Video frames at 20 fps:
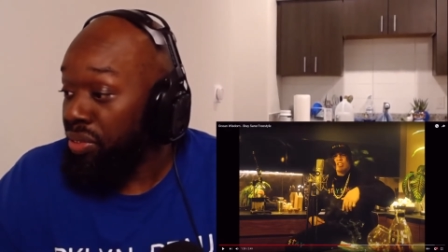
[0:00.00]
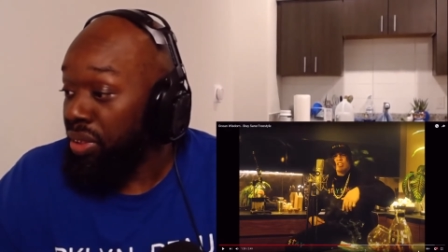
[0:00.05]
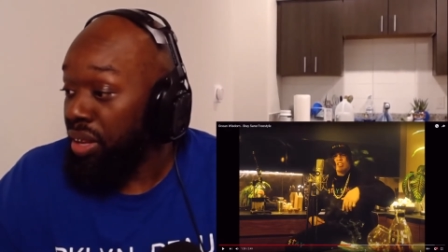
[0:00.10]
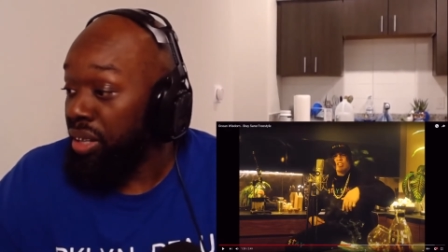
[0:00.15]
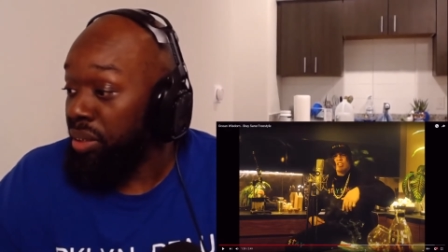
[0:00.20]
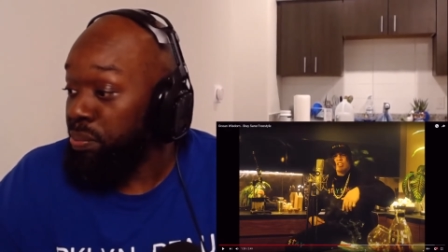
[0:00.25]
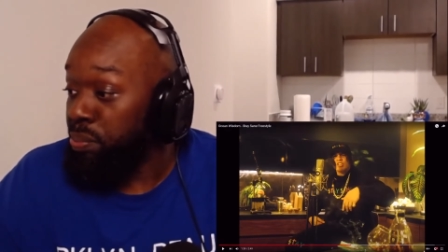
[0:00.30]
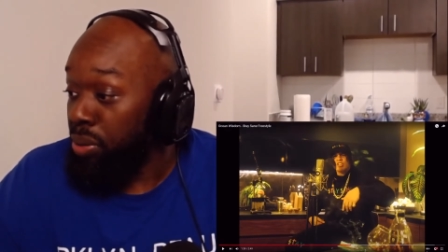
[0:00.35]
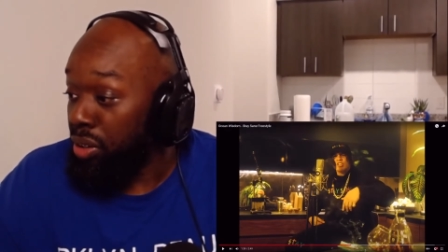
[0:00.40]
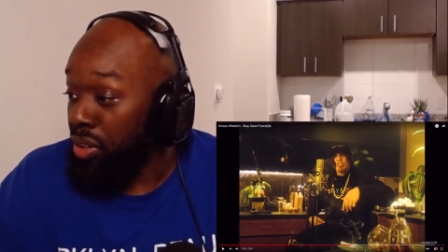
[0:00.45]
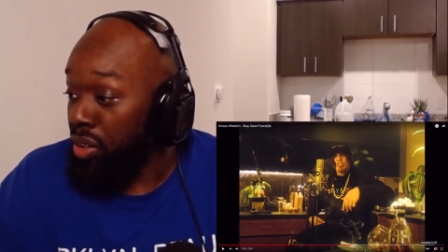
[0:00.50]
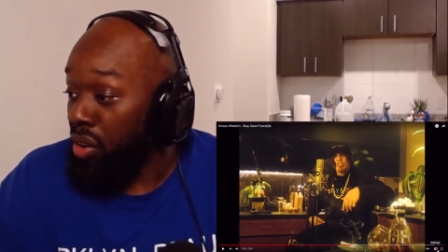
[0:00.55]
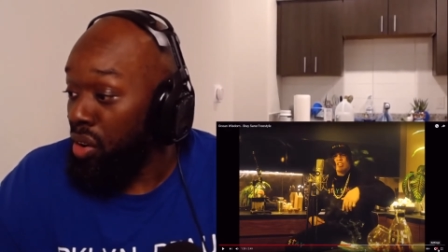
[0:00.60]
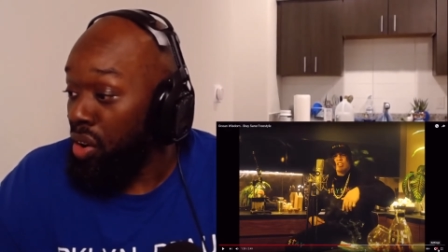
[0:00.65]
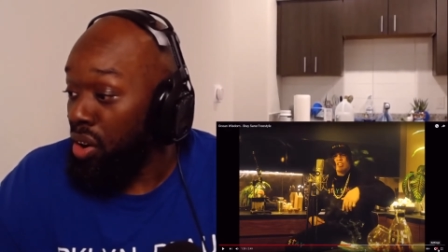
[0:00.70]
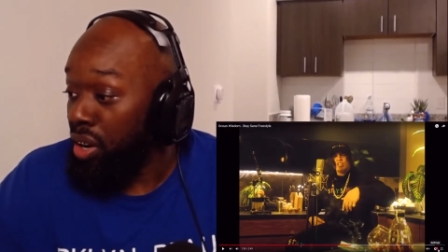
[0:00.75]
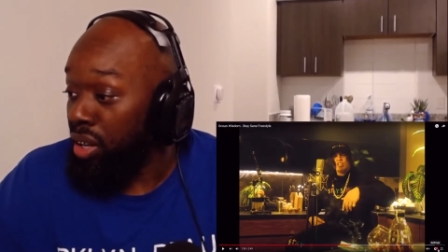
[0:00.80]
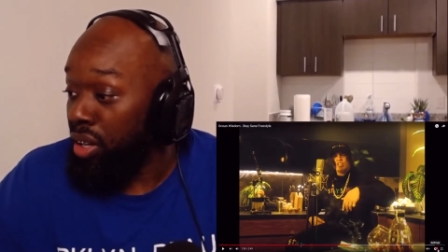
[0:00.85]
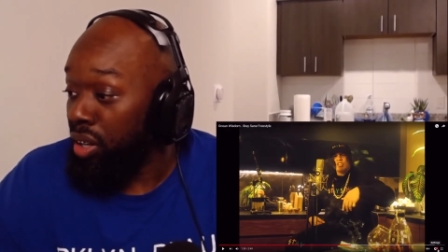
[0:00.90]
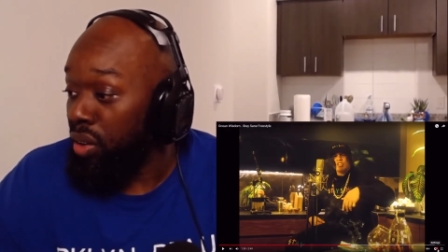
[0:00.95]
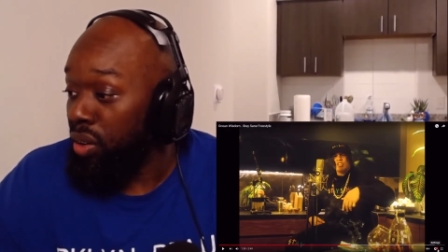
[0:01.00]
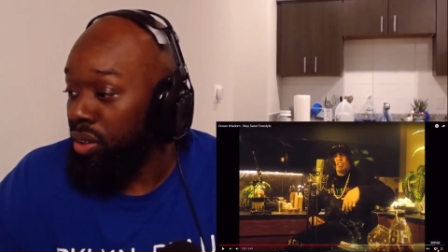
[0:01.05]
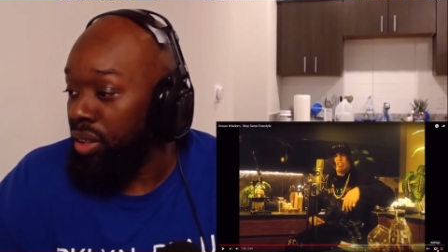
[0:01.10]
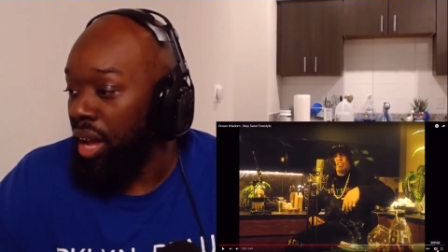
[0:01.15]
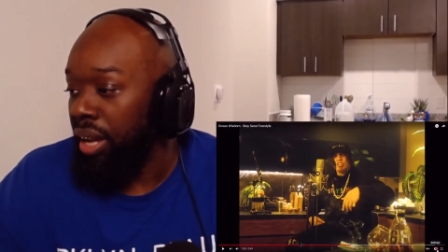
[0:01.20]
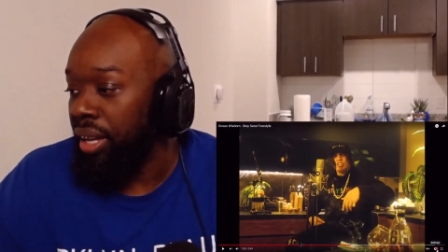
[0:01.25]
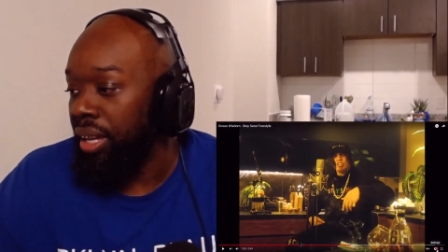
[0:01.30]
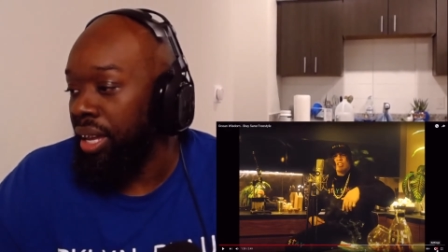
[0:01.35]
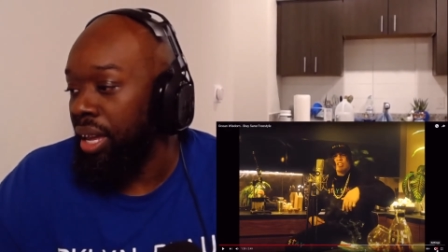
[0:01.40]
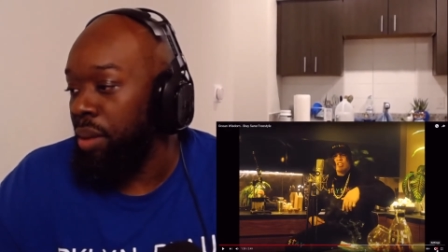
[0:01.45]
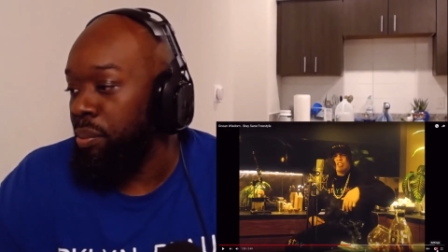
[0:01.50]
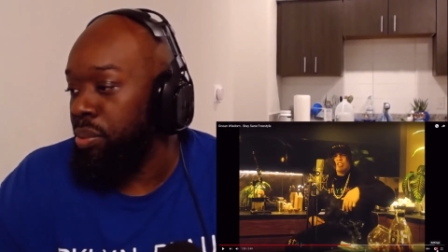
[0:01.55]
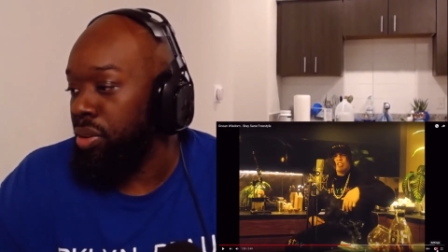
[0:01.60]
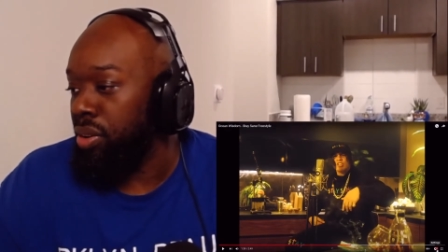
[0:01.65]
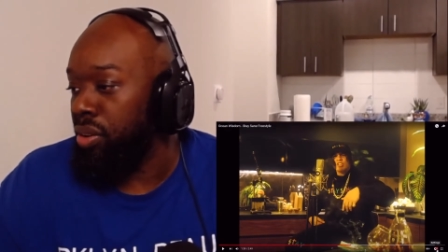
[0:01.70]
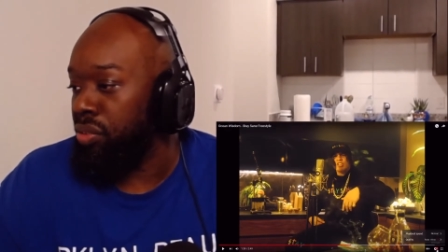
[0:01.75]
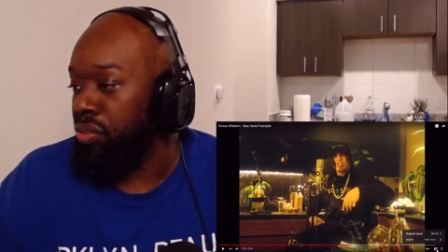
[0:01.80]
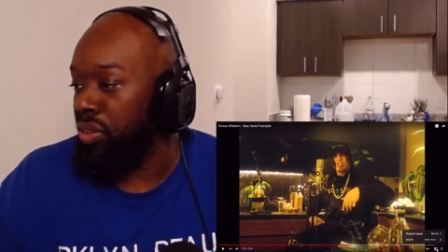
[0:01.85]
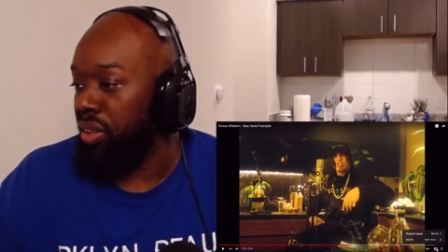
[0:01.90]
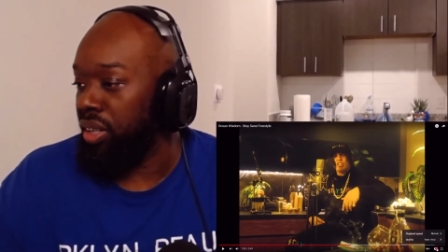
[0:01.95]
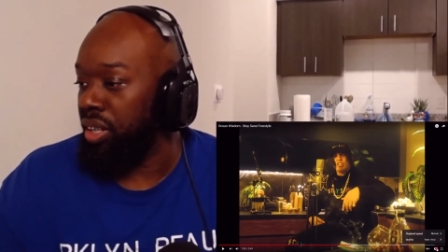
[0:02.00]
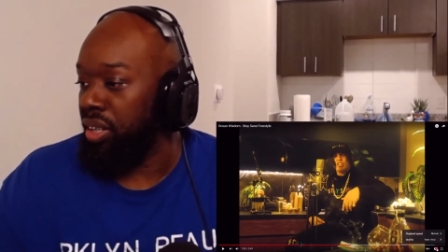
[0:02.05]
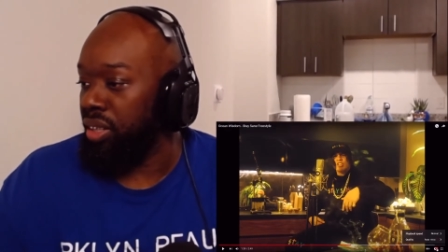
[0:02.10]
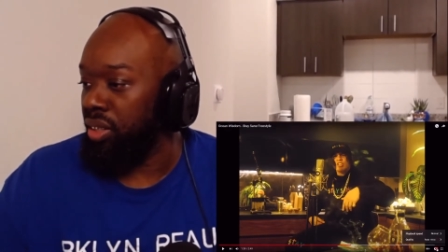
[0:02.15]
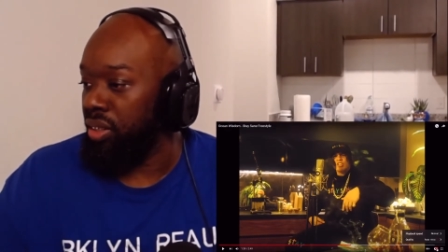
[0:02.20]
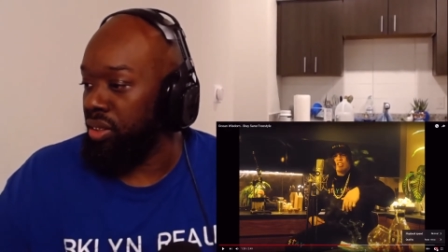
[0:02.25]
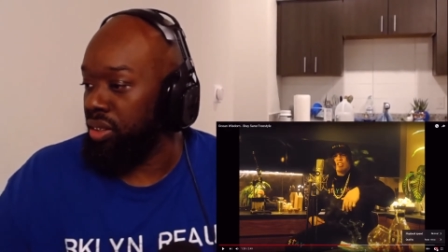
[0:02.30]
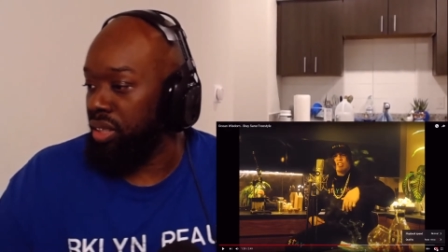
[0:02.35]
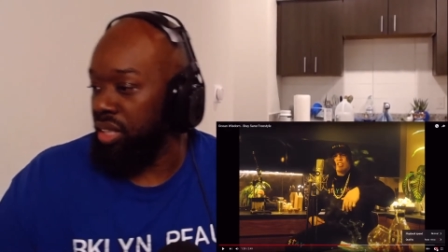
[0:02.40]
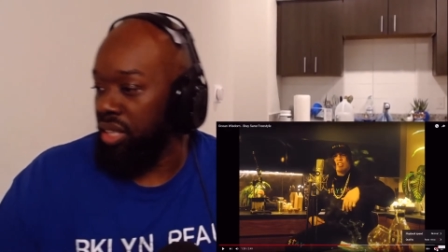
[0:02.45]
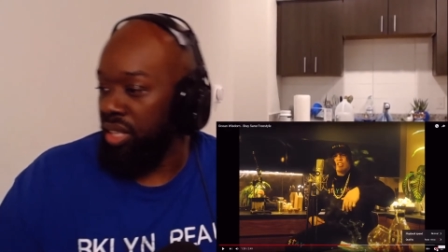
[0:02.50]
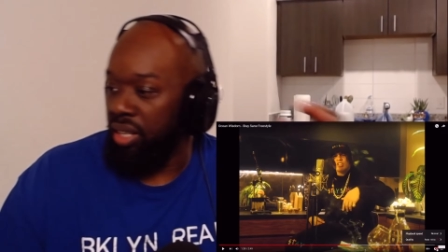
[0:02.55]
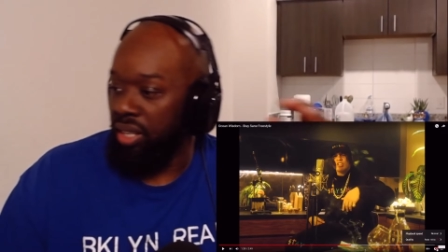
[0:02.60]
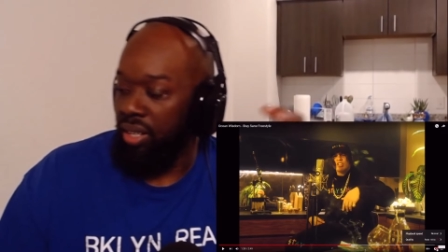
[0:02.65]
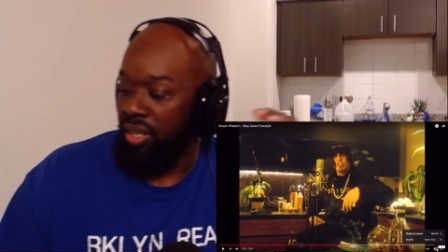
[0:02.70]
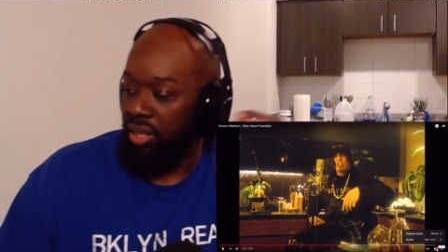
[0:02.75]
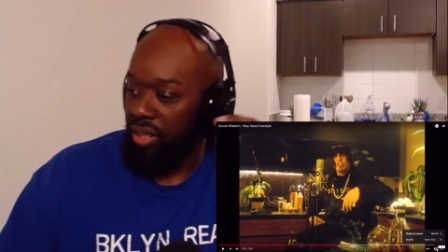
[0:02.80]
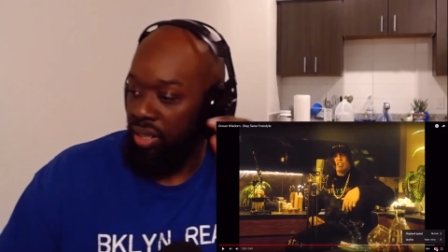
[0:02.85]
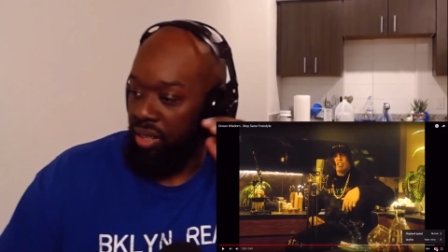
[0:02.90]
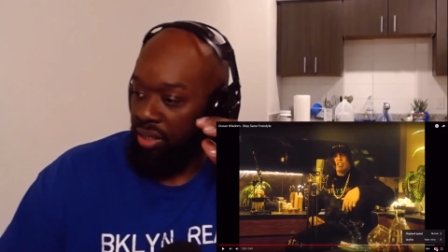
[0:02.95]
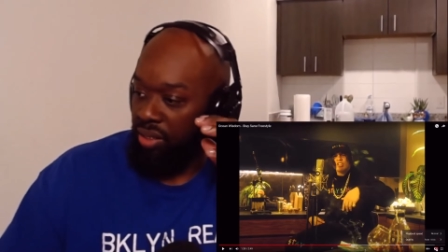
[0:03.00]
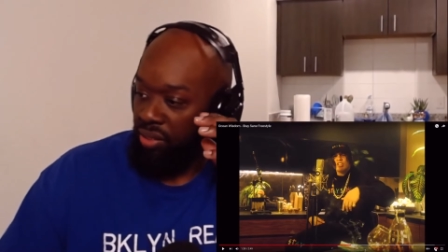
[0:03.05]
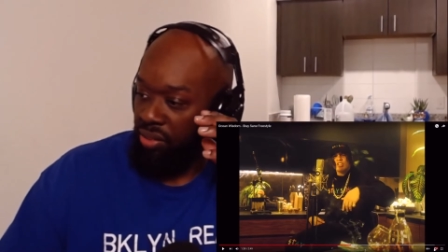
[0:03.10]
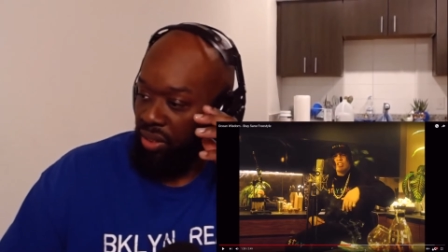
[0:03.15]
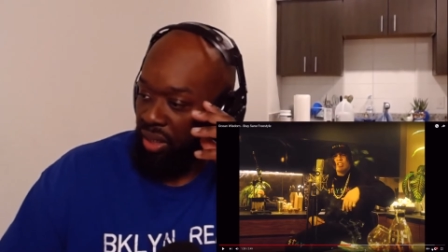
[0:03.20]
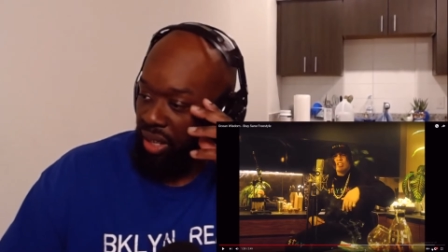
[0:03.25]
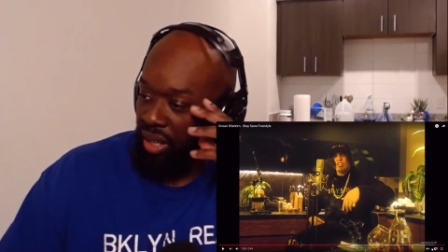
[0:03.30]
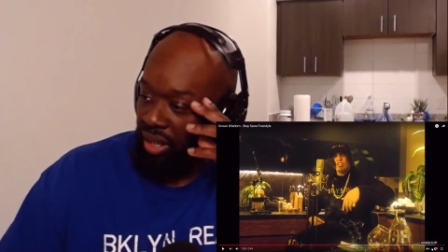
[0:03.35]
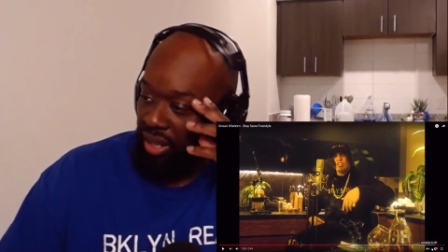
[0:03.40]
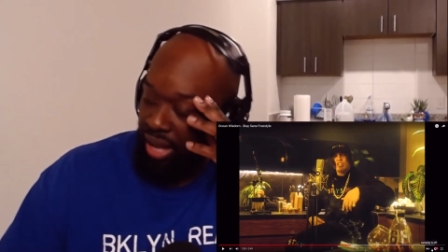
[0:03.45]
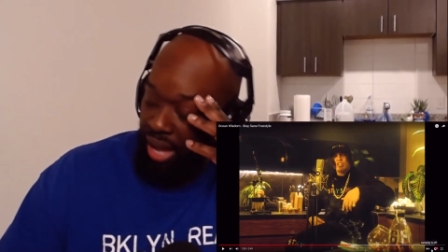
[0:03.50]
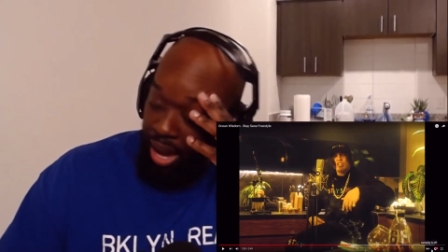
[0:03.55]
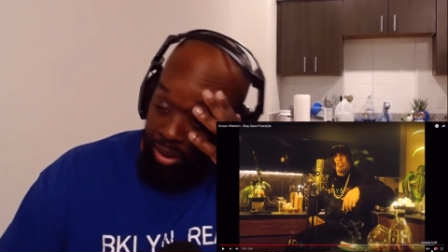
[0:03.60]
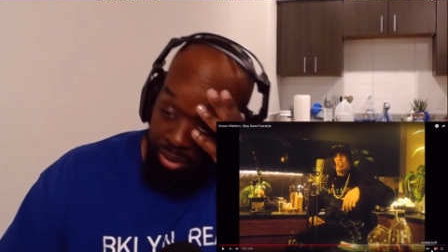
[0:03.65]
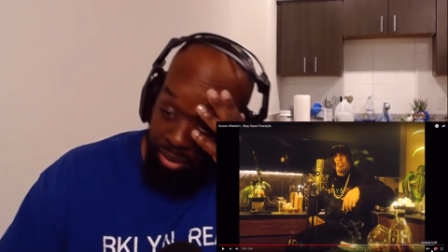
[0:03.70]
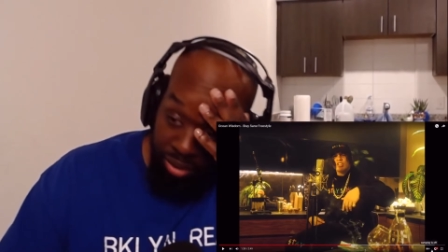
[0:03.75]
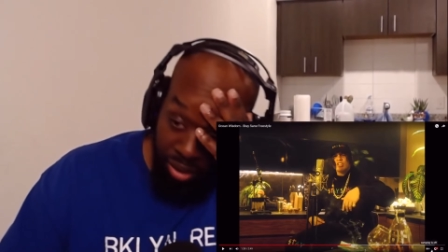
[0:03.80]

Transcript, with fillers: to put on clothes I can't put on fucking clothes fucking cash.